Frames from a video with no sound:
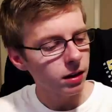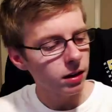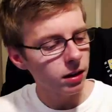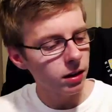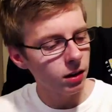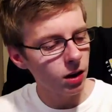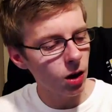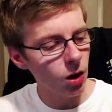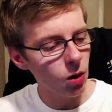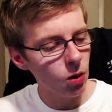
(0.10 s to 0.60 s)

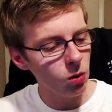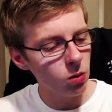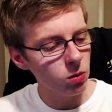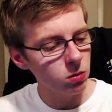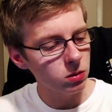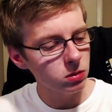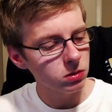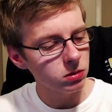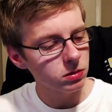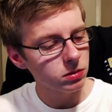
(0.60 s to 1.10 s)

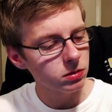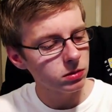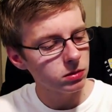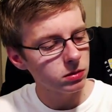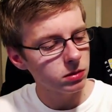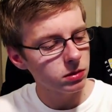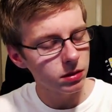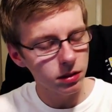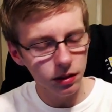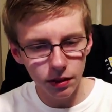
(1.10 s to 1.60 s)
know,
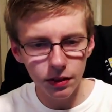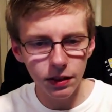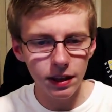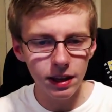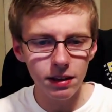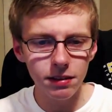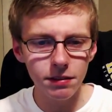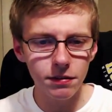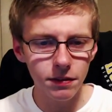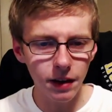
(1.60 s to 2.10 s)
the
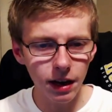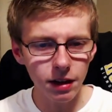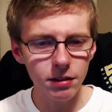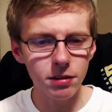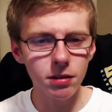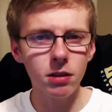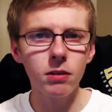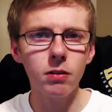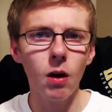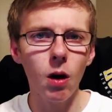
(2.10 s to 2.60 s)

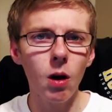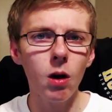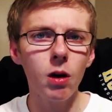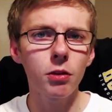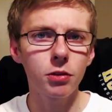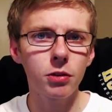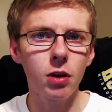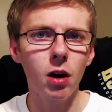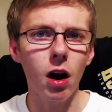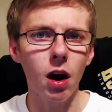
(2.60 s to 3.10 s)
inventor of Hall's
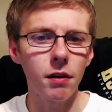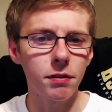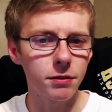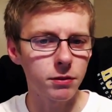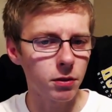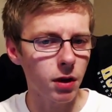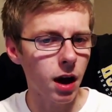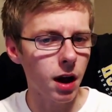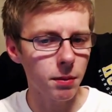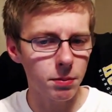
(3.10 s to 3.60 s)
cough
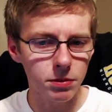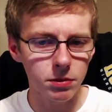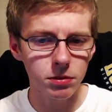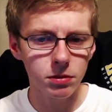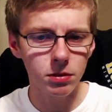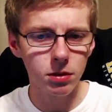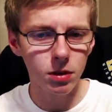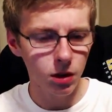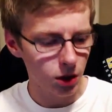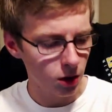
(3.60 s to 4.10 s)
drops
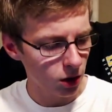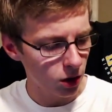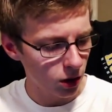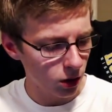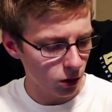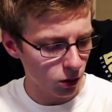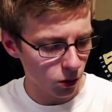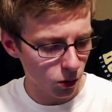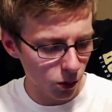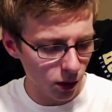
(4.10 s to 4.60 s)

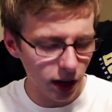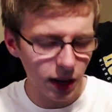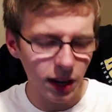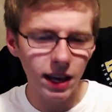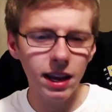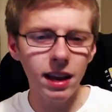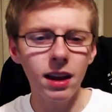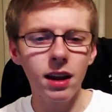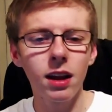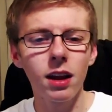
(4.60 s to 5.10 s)

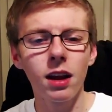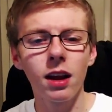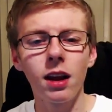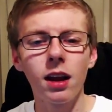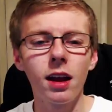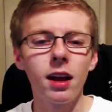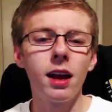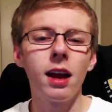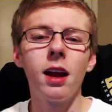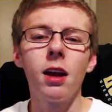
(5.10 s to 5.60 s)
really,
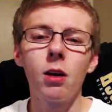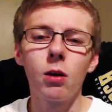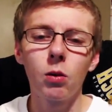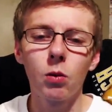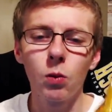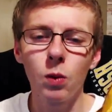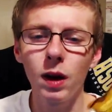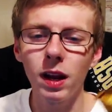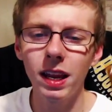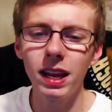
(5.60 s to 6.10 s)

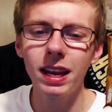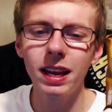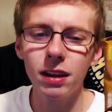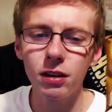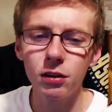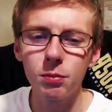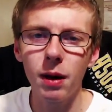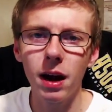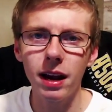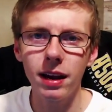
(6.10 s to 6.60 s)
really
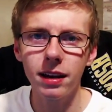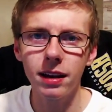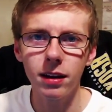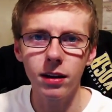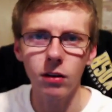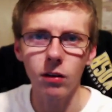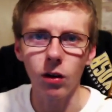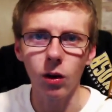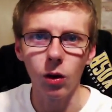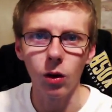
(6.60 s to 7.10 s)
is my
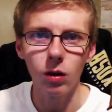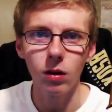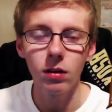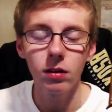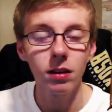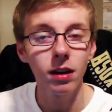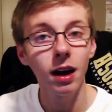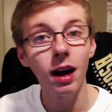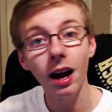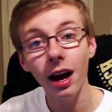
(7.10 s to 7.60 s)
hero.
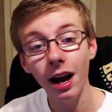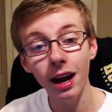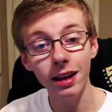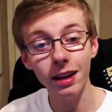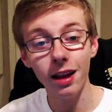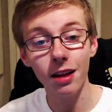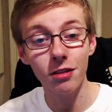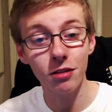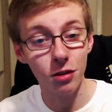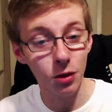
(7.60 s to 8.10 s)
How you
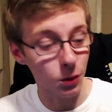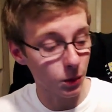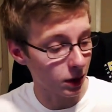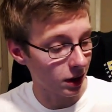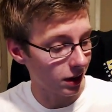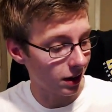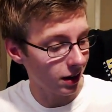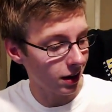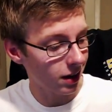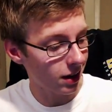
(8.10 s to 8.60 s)
guys
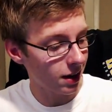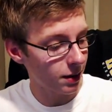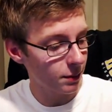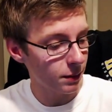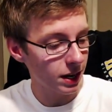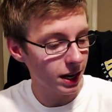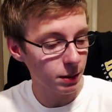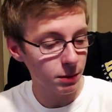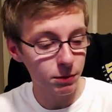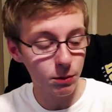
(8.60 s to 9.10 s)
doing? My
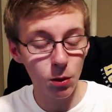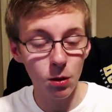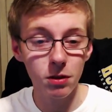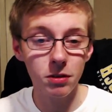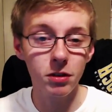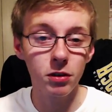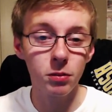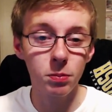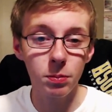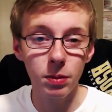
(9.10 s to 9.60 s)
name, of course,
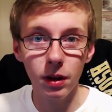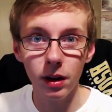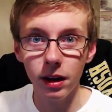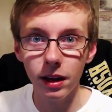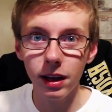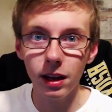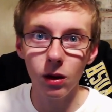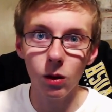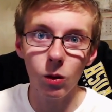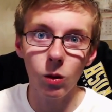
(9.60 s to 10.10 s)
is
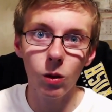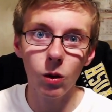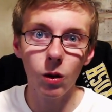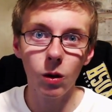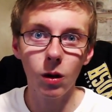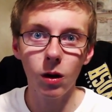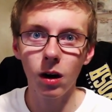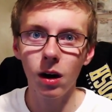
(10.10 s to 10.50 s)
Billy, or